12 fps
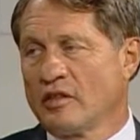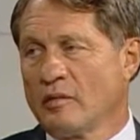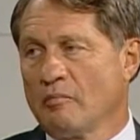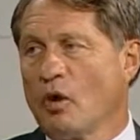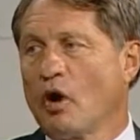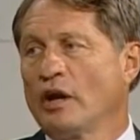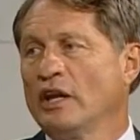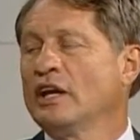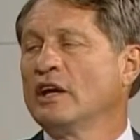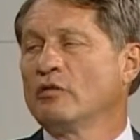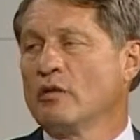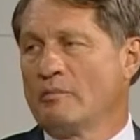the body
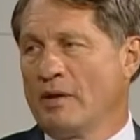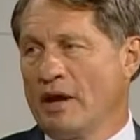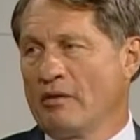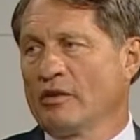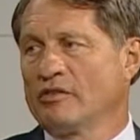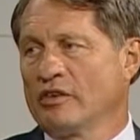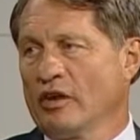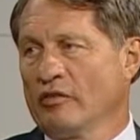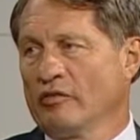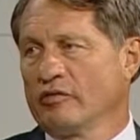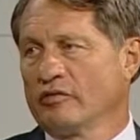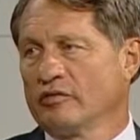can repair itself